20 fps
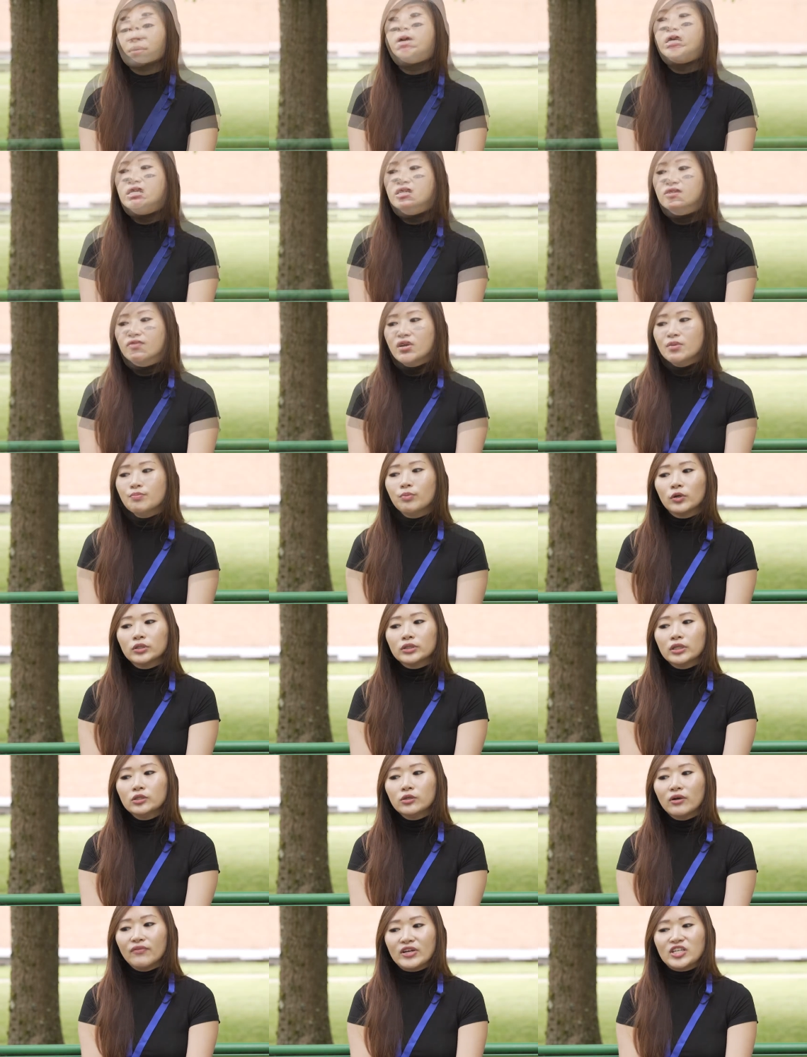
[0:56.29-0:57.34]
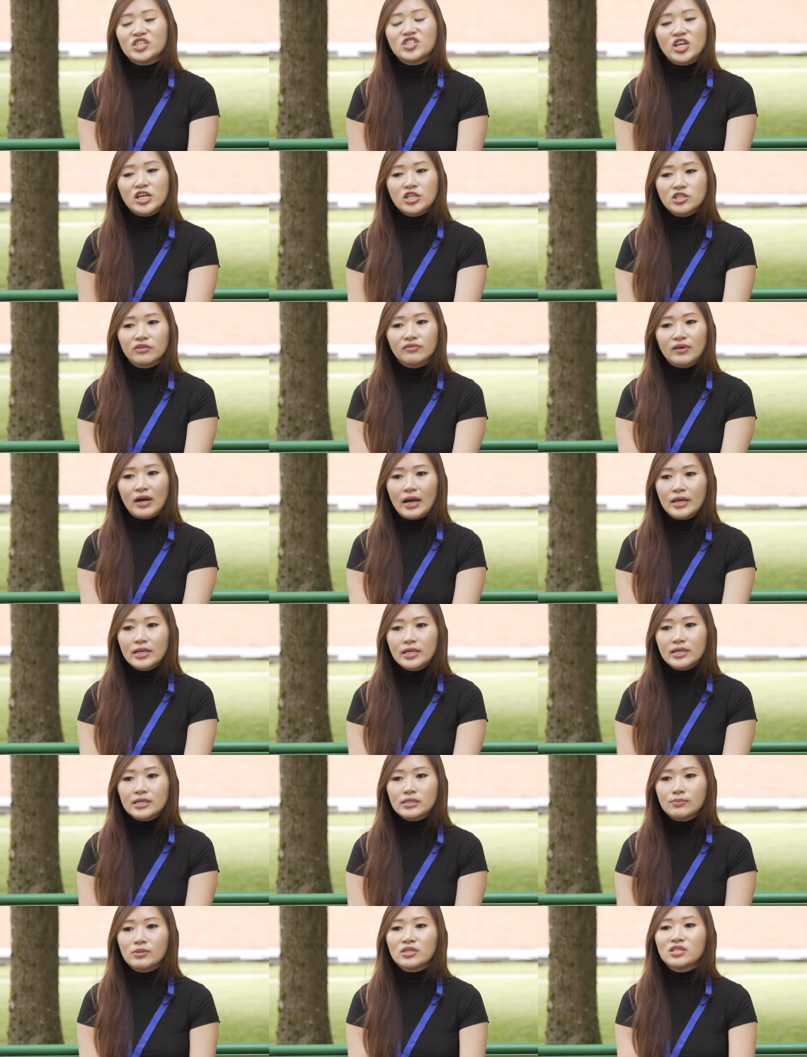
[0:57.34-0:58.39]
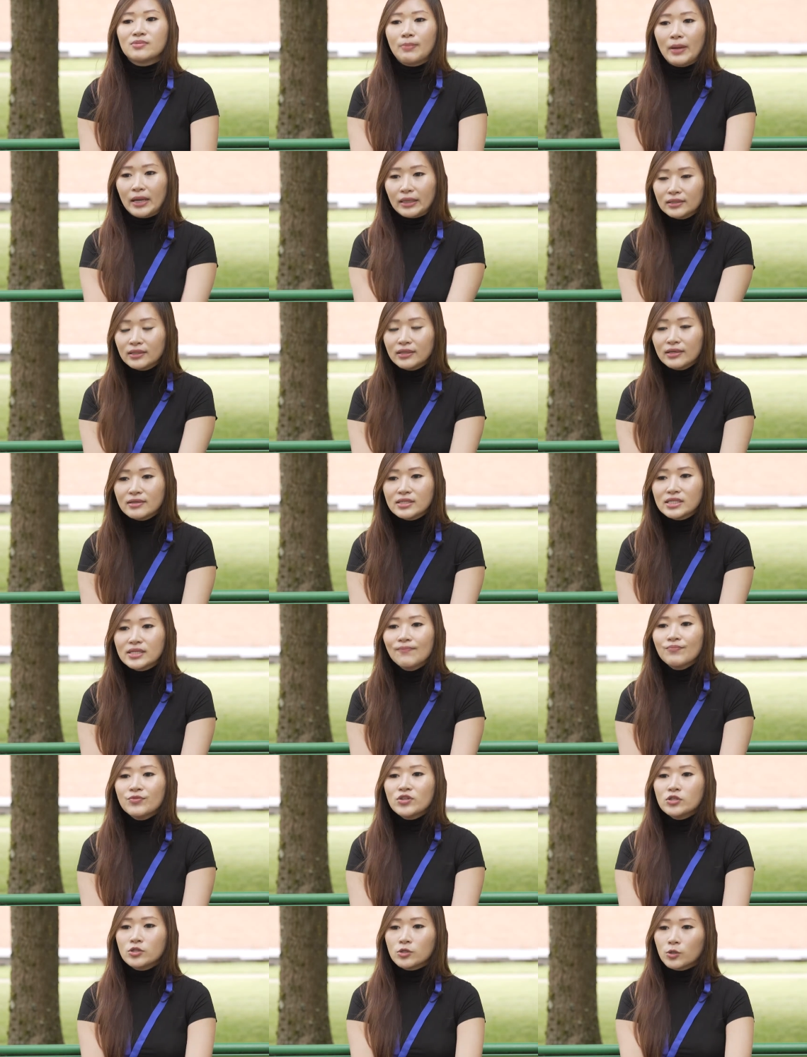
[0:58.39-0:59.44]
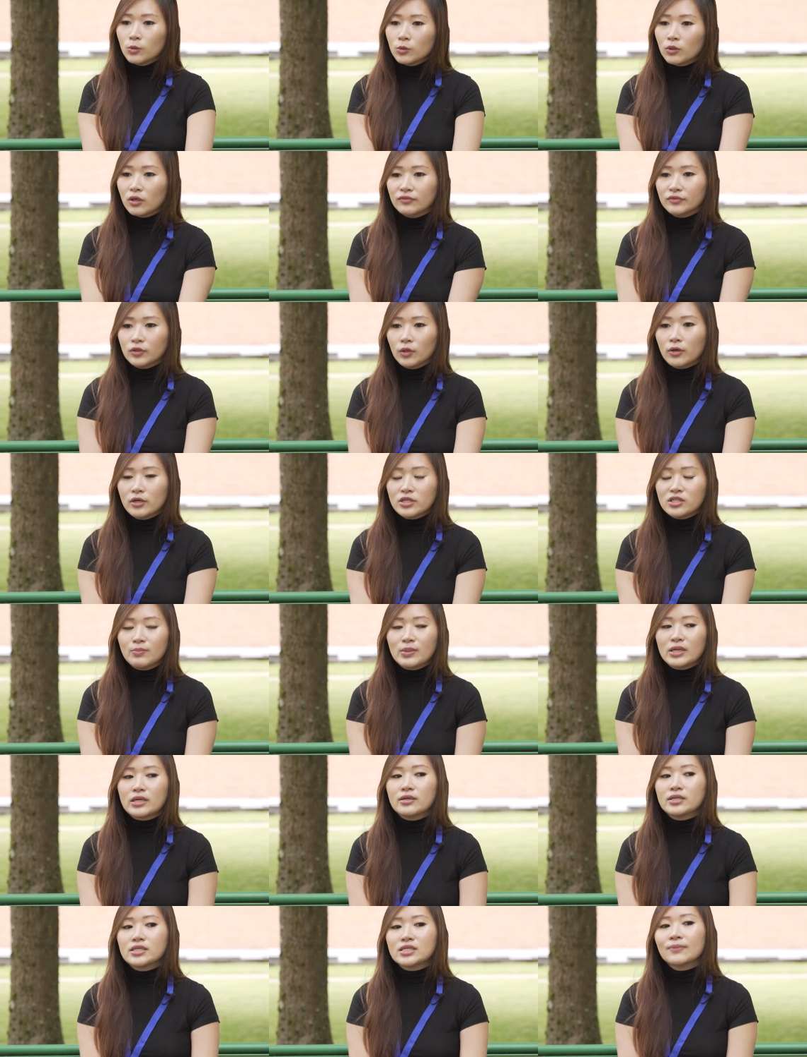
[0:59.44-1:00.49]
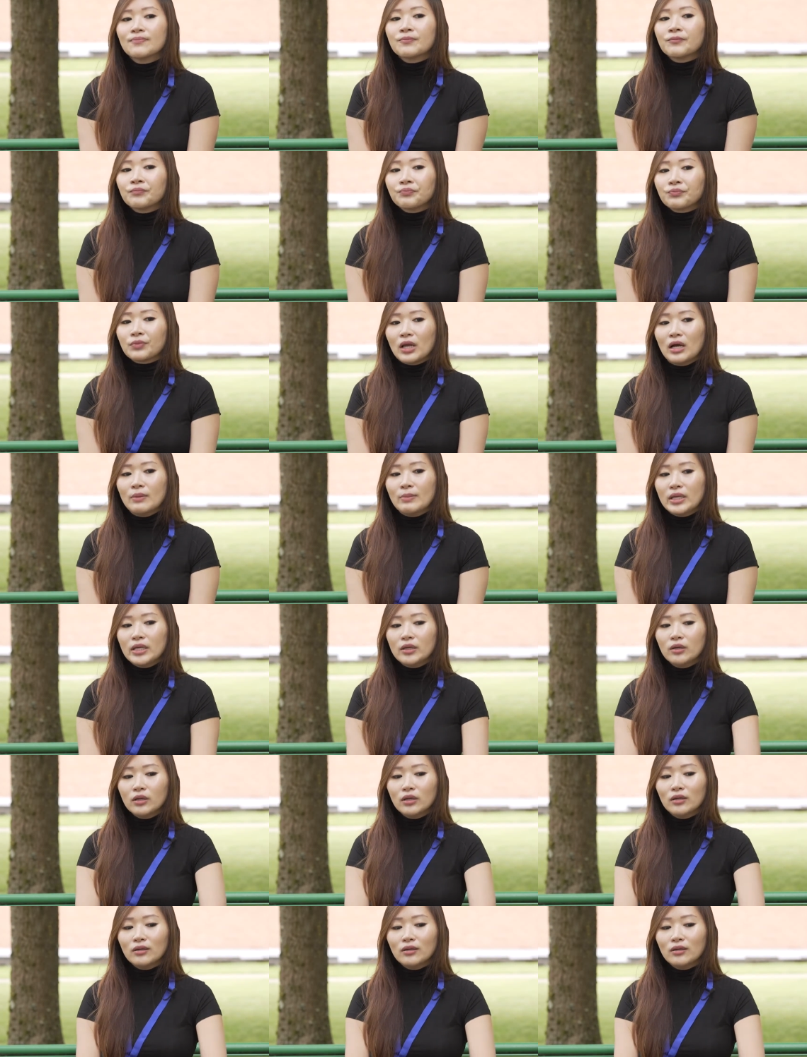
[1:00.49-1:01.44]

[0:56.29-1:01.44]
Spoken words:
But it's very important to have exchange of ideas, perspectives, school of thoughts, because I mean